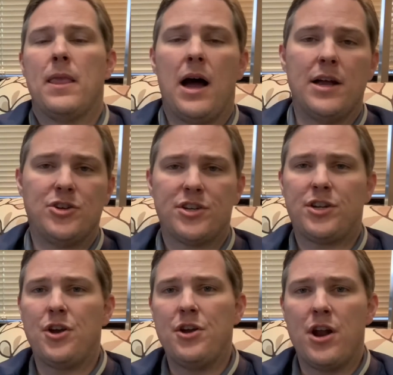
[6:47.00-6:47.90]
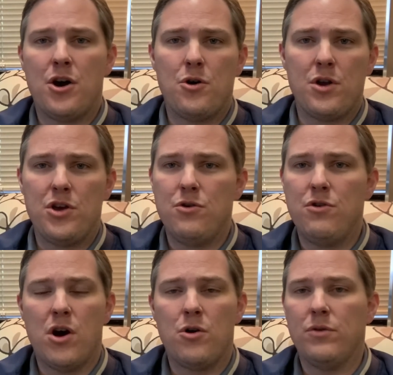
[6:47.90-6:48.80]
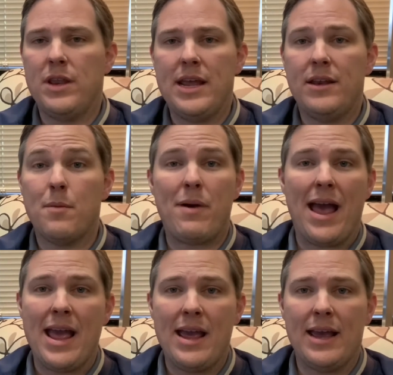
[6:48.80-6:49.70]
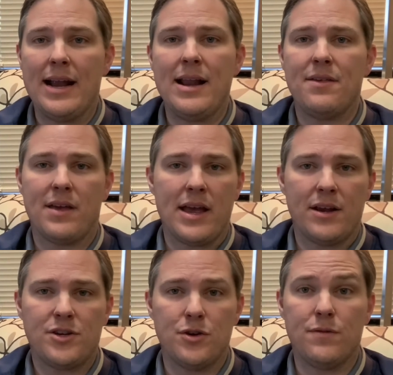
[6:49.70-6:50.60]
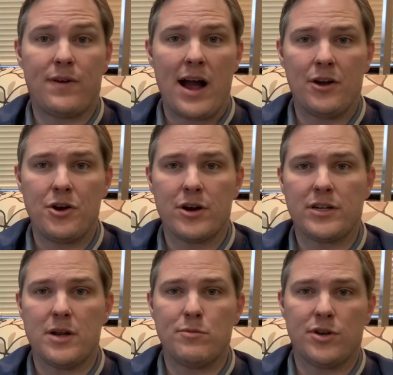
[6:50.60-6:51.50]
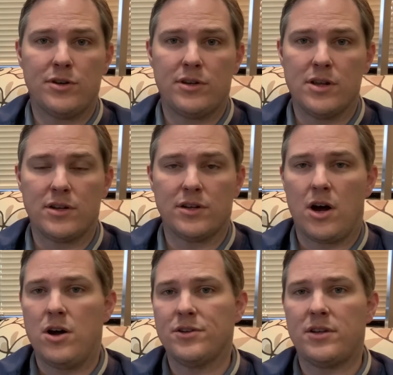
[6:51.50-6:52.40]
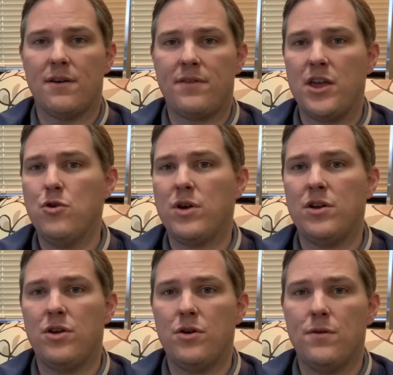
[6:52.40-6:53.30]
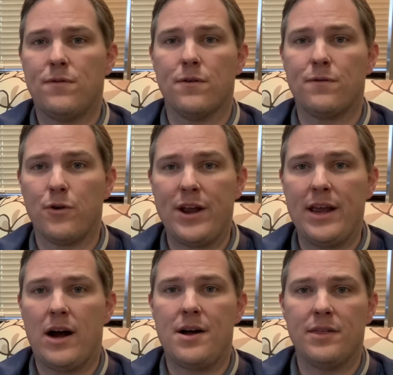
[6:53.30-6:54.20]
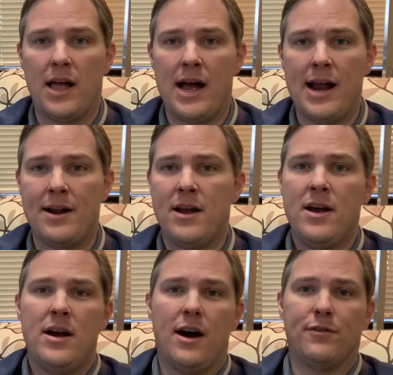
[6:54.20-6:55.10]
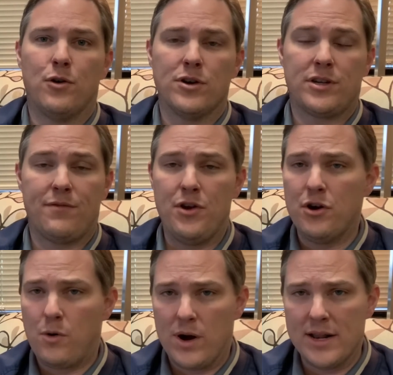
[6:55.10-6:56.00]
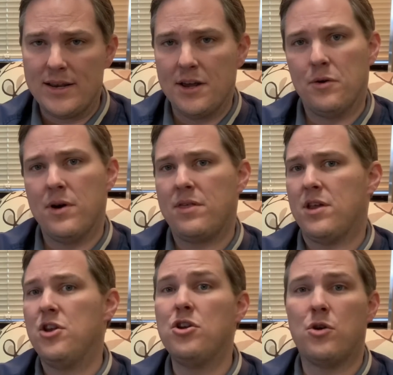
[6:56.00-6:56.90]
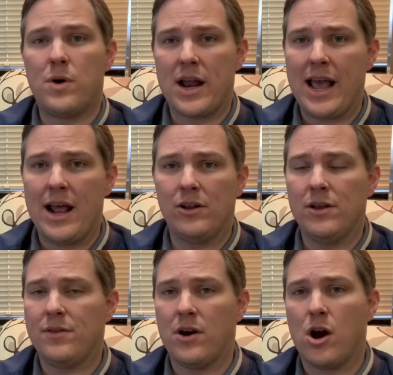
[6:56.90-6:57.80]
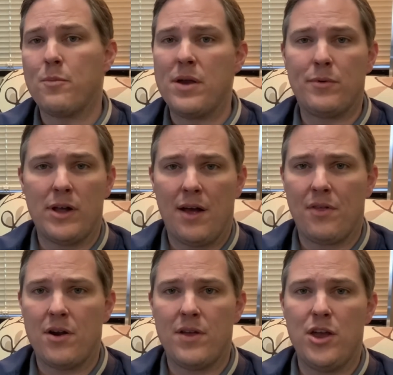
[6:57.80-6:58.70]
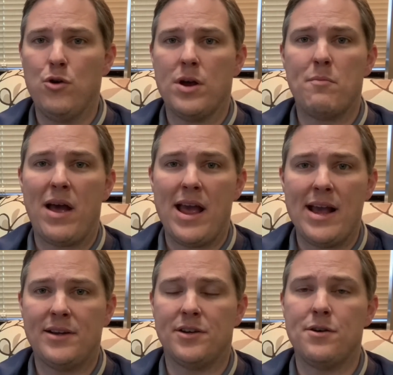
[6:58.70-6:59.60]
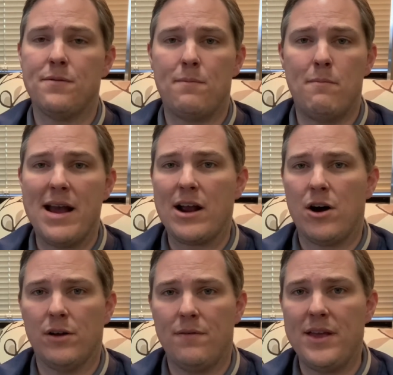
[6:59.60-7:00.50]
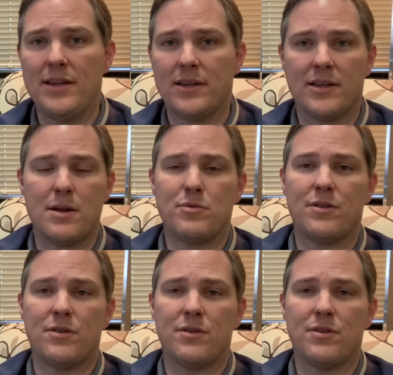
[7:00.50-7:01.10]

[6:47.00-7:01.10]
Just so you know, you don't need to pay anything to file your exemptions. This is all stuff that you can do for free online. Of course, if you don't want to deal with it and you don't want to handle it, there are people out there that you can pay to make all of these exemption